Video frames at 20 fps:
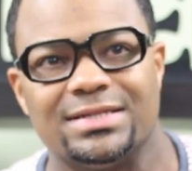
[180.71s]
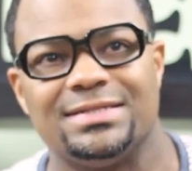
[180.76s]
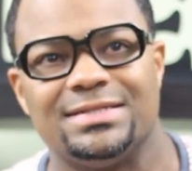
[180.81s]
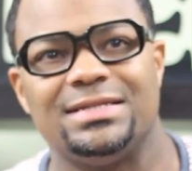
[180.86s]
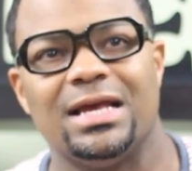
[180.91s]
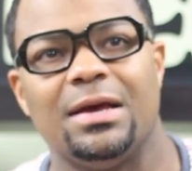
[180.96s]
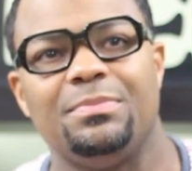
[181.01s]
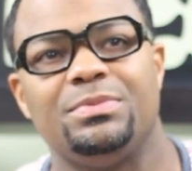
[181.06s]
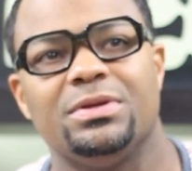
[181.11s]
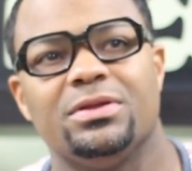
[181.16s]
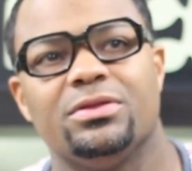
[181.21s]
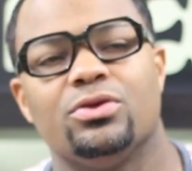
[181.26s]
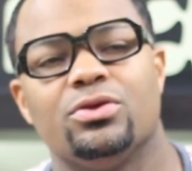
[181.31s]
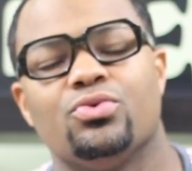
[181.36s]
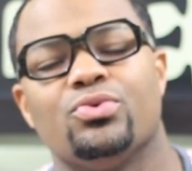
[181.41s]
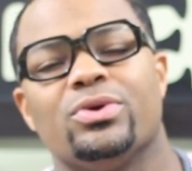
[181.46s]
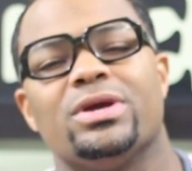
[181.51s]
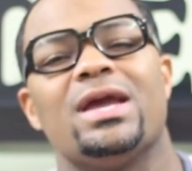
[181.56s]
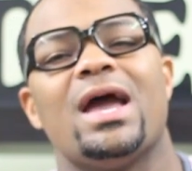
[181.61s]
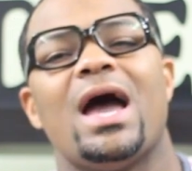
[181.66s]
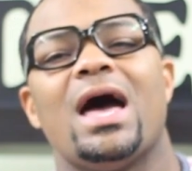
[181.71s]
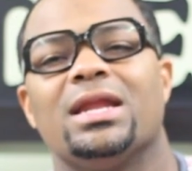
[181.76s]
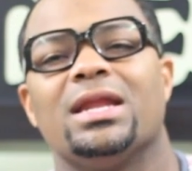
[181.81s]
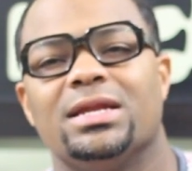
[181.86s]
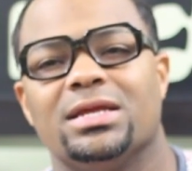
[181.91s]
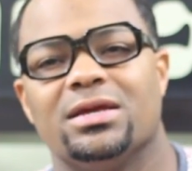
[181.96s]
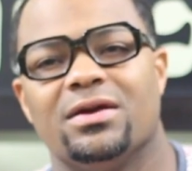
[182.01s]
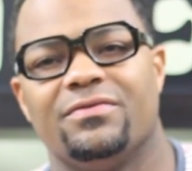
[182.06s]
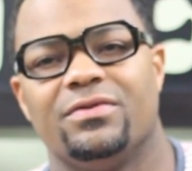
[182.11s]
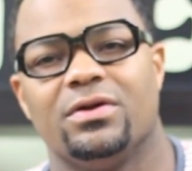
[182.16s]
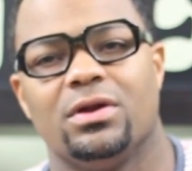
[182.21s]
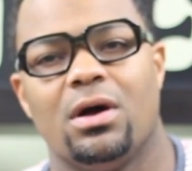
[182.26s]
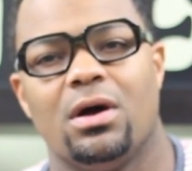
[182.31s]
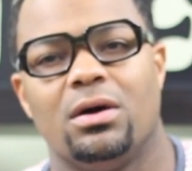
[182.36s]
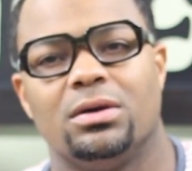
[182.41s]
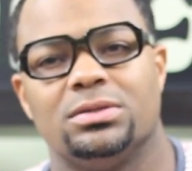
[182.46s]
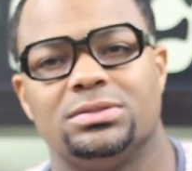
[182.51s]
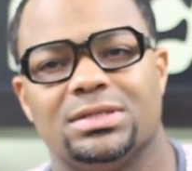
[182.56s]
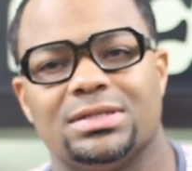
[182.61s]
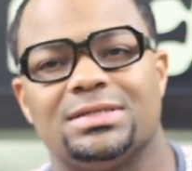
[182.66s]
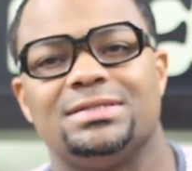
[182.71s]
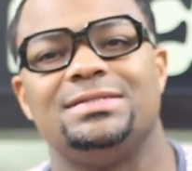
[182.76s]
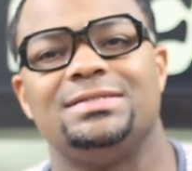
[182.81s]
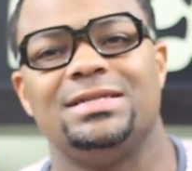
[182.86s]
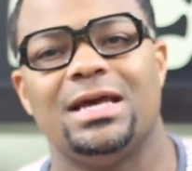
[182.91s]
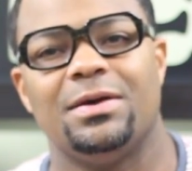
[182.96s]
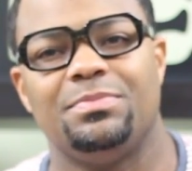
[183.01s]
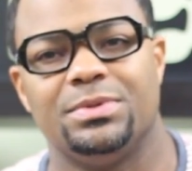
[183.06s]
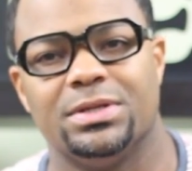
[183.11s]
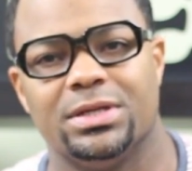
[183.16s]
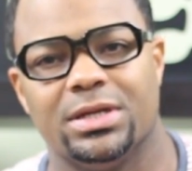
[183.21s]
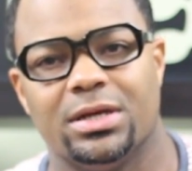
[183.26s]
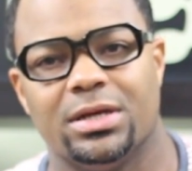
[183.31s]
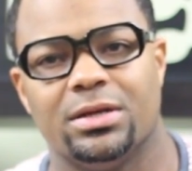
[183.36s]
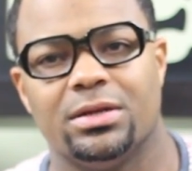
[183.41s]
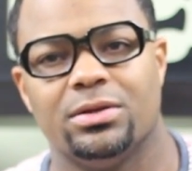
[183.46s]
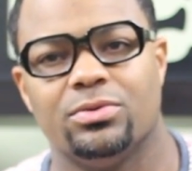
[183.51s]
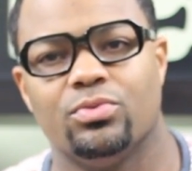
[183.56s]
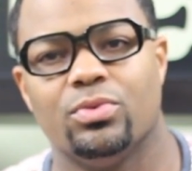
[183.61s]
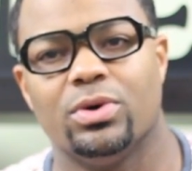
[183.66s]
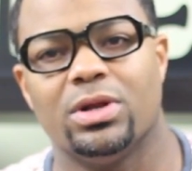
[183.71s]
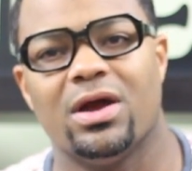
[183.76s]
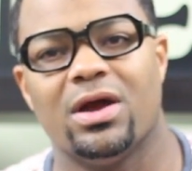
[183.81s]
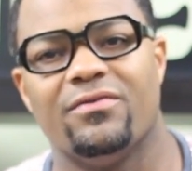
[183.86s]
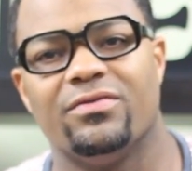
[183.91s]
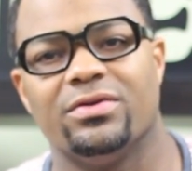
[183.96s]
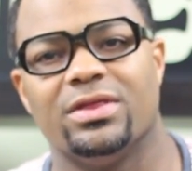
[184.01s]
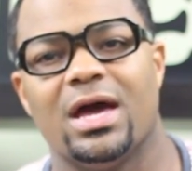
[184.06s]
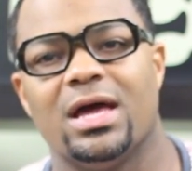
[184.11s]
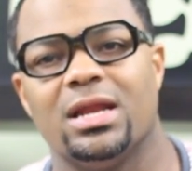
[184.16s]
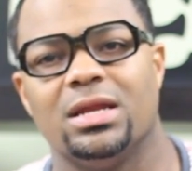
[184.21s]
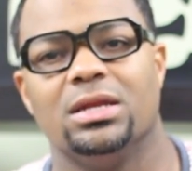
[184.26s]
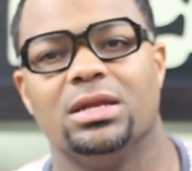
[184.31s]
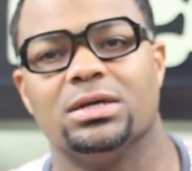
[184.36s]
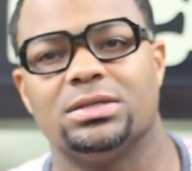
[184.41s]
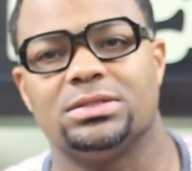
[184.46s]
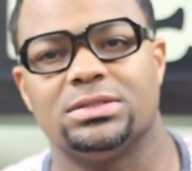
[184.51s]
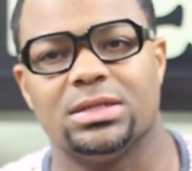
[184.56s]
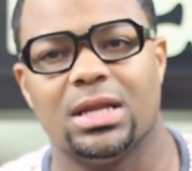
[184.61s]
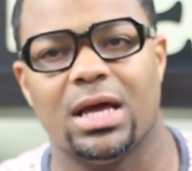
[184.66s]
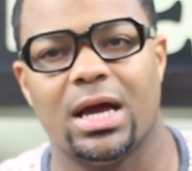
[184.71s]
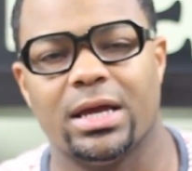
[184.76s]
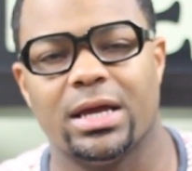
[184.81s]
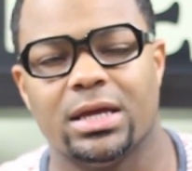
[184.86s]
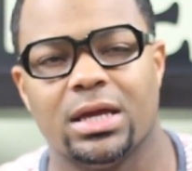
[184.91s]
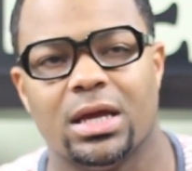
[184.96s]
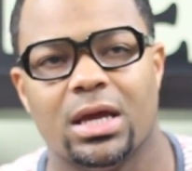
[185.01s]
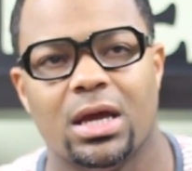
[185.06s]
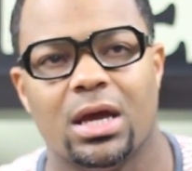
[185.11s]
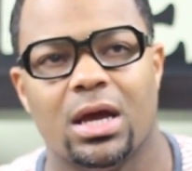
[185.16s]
accepting the reality of the loss, accepting it, and whatever that looks like.